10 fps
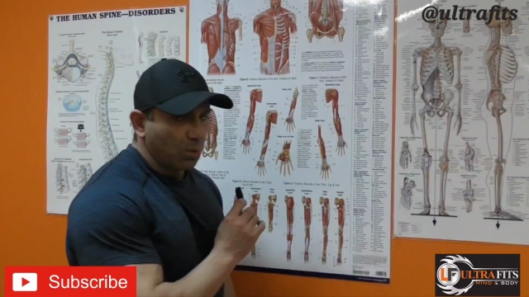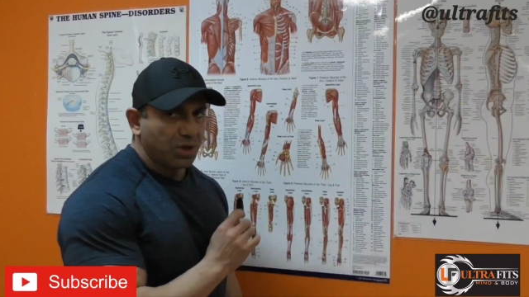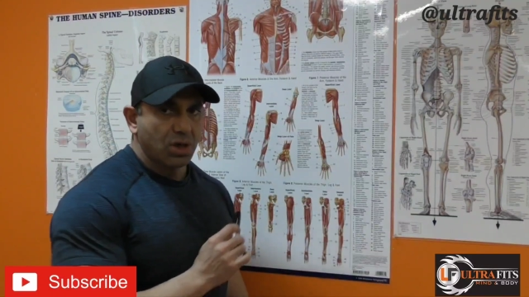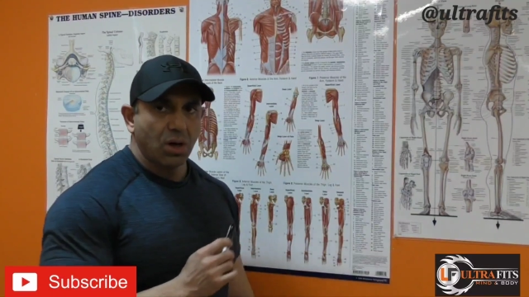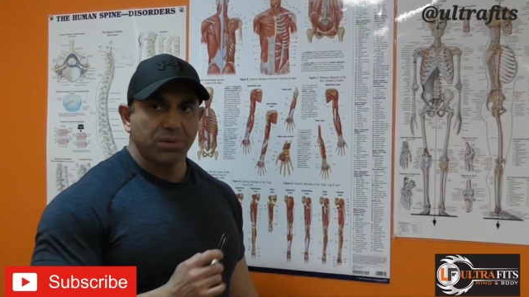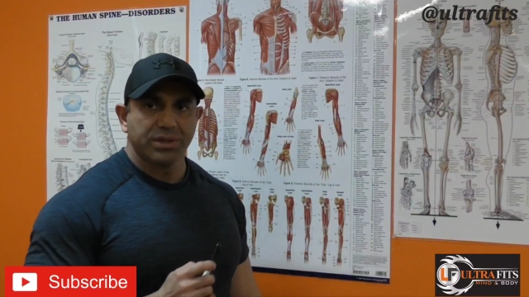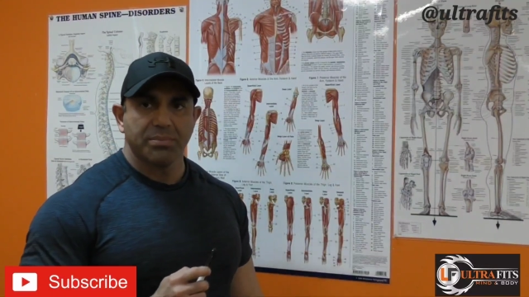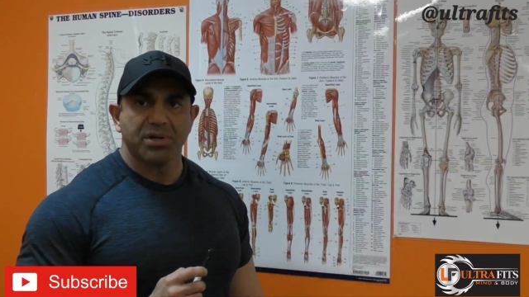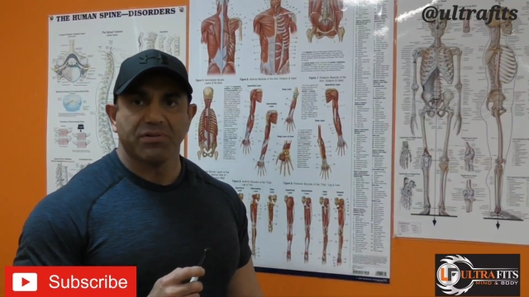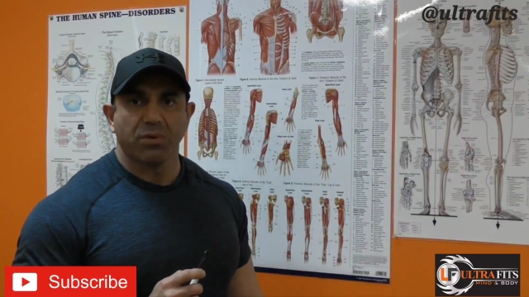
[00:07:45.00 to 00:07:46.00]
we call
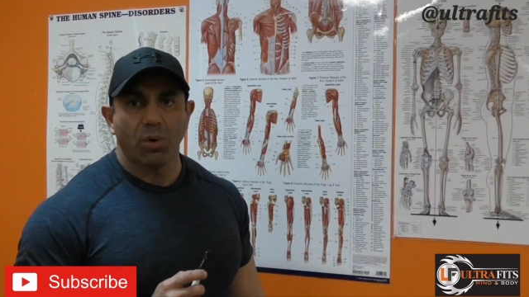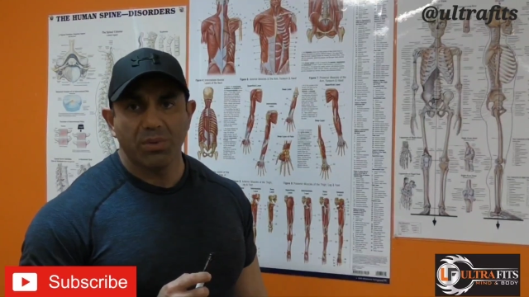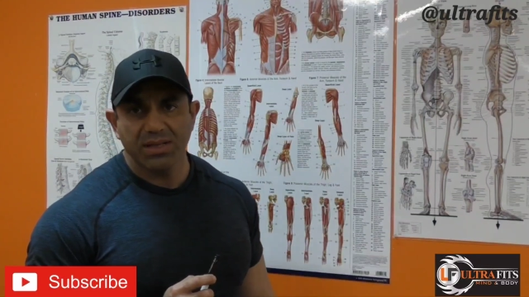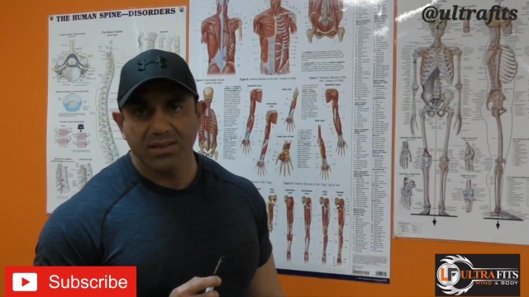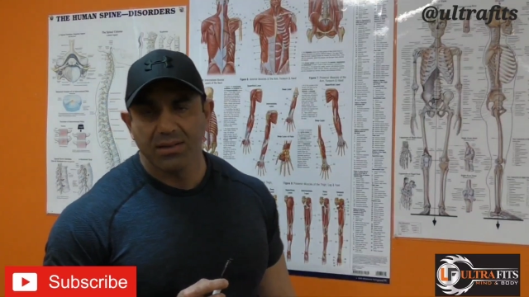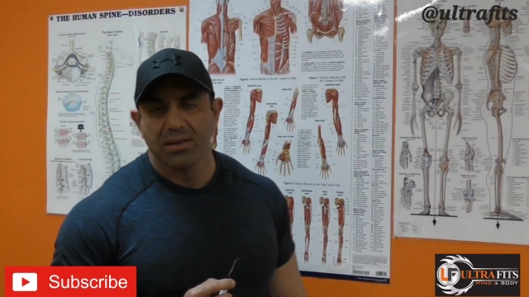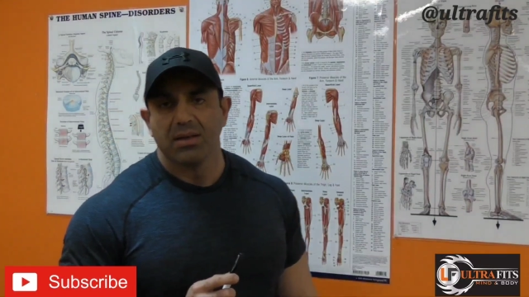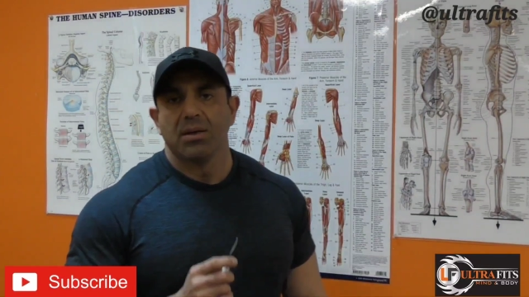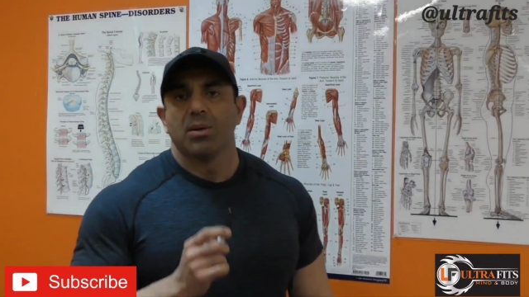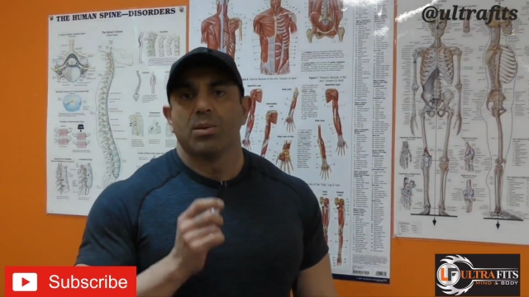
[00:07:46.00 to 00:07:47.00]
the piriformis.
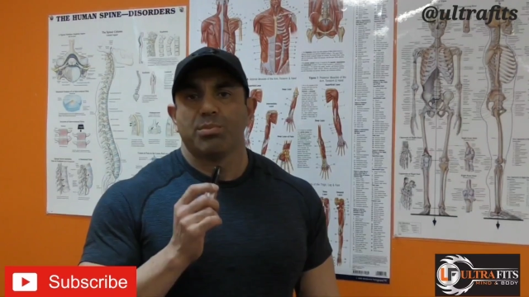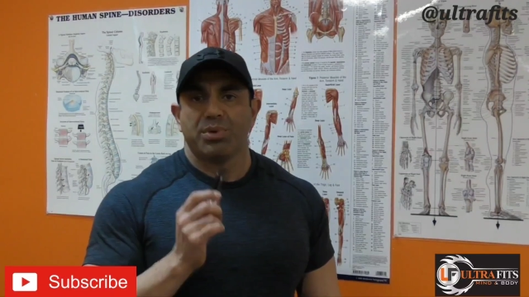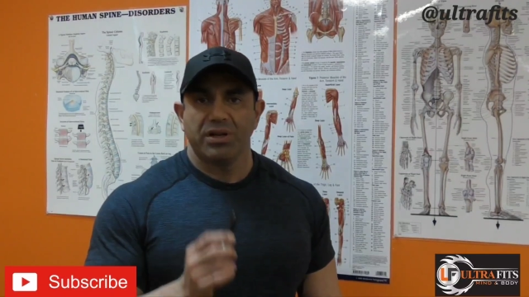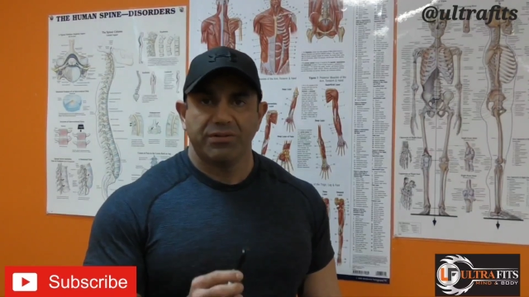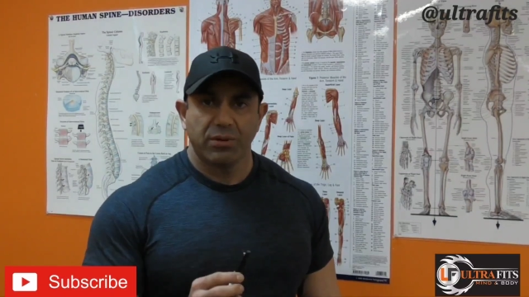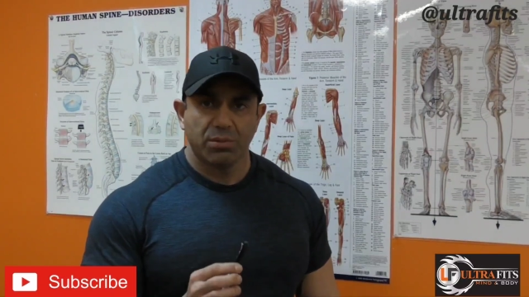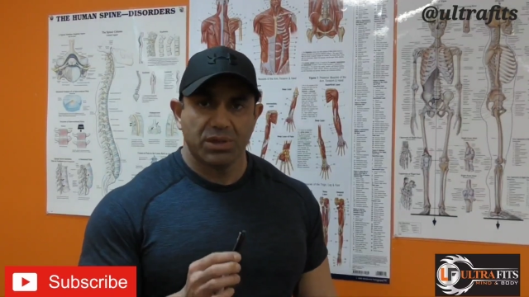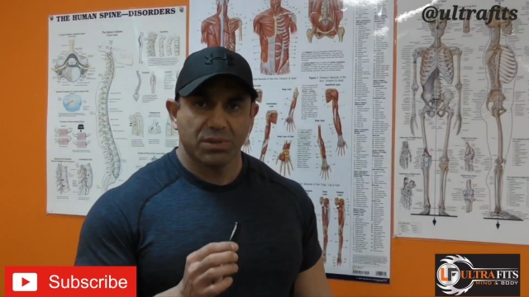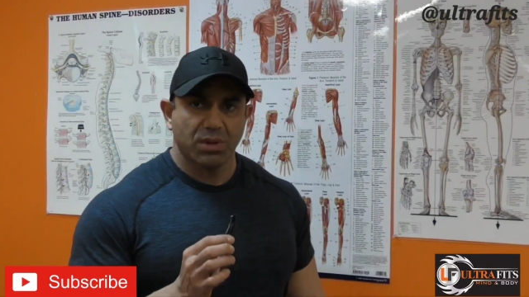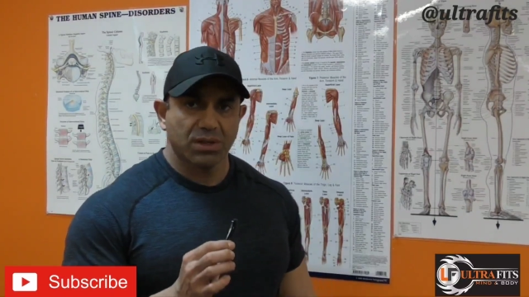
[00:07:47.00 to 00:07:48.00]

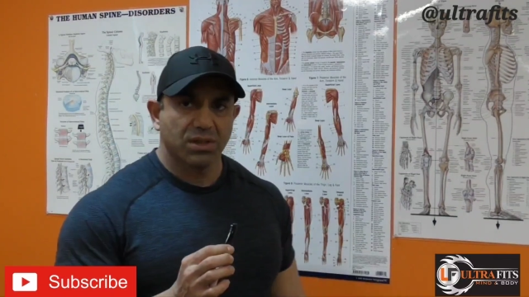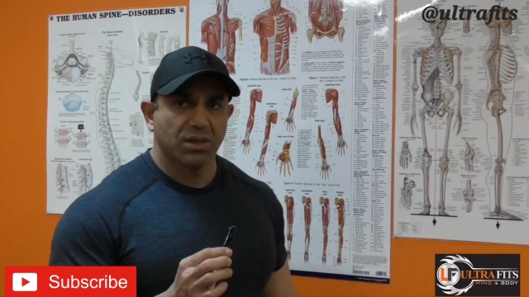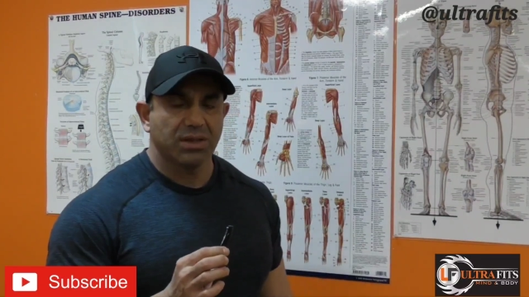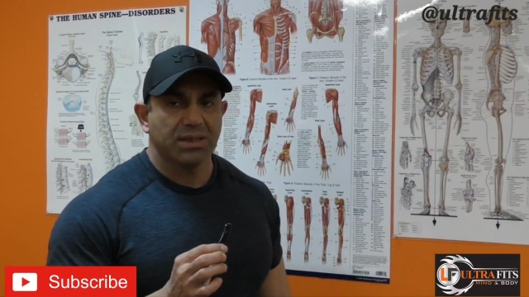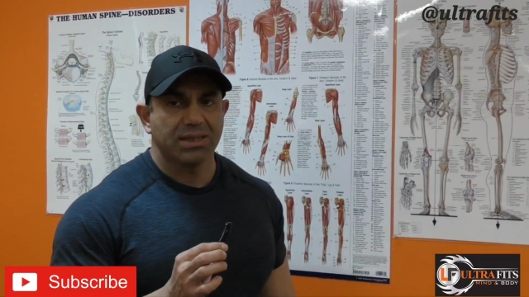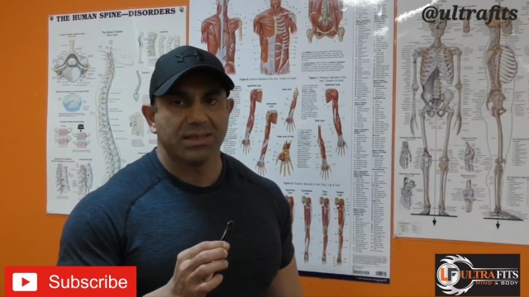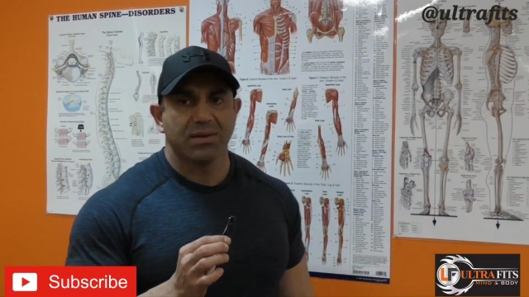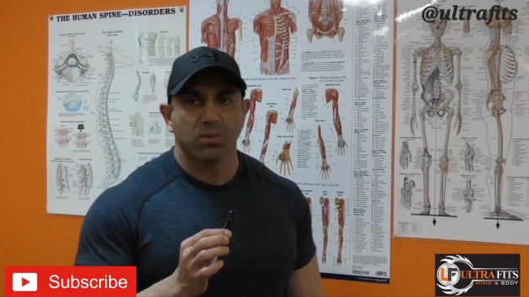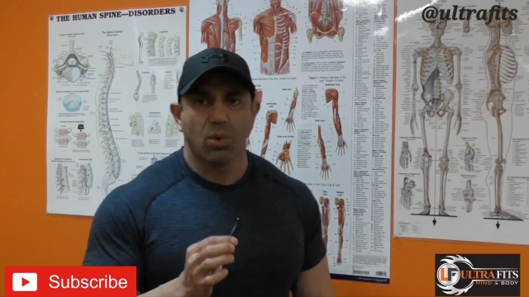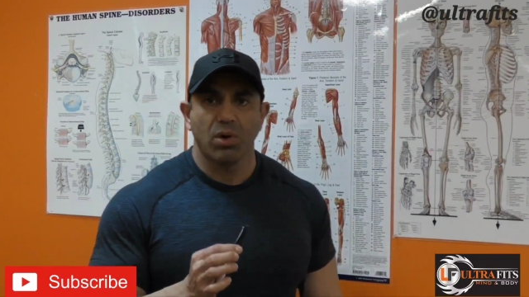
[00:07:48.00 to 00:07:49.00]
Piriformis muscle is
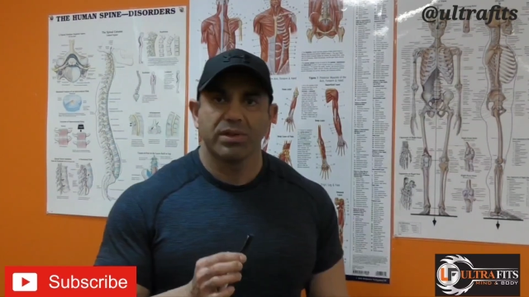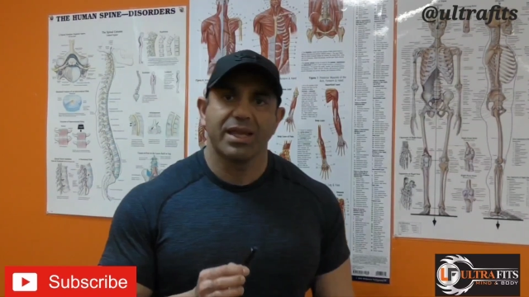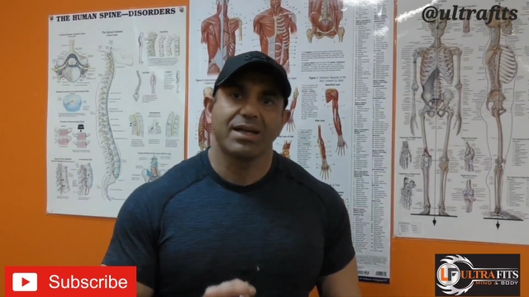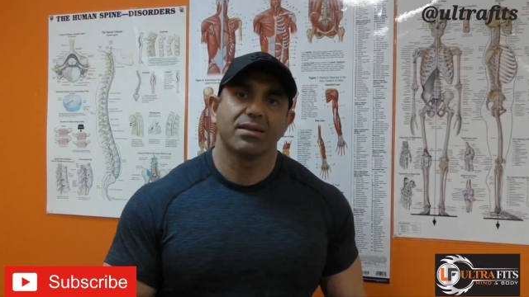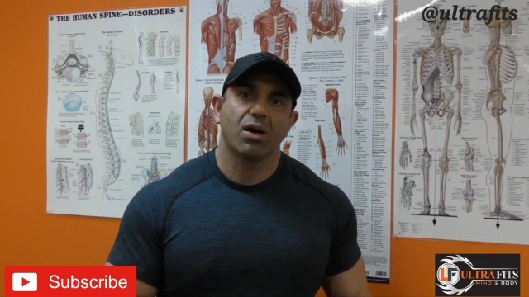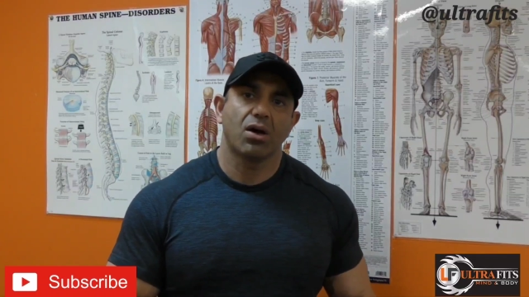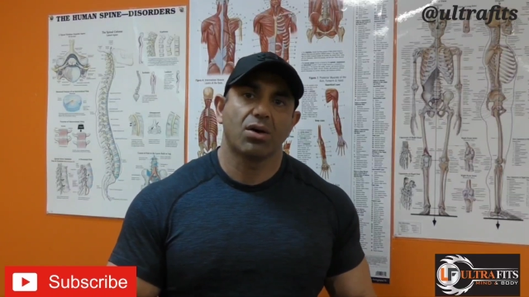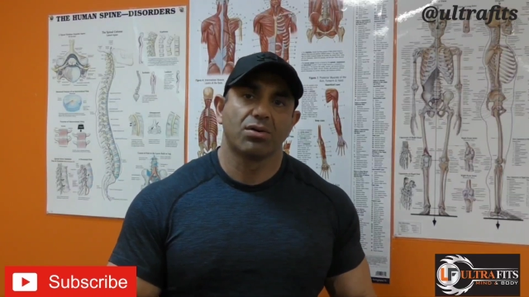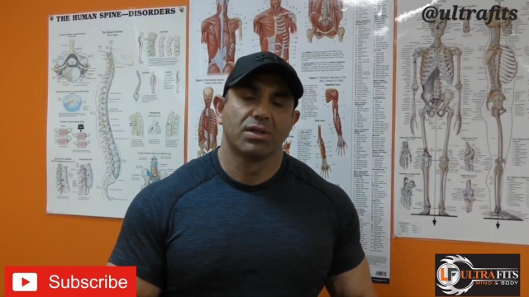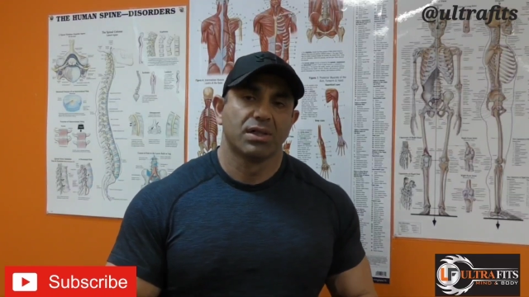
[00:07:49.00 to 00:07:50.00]
the one that
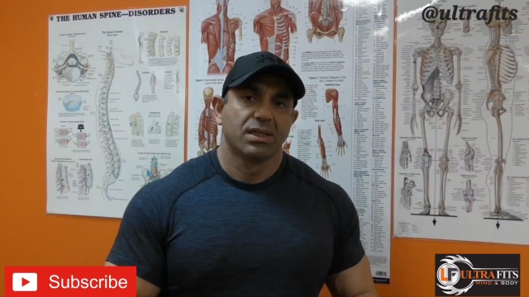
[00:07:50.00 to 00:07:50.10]
our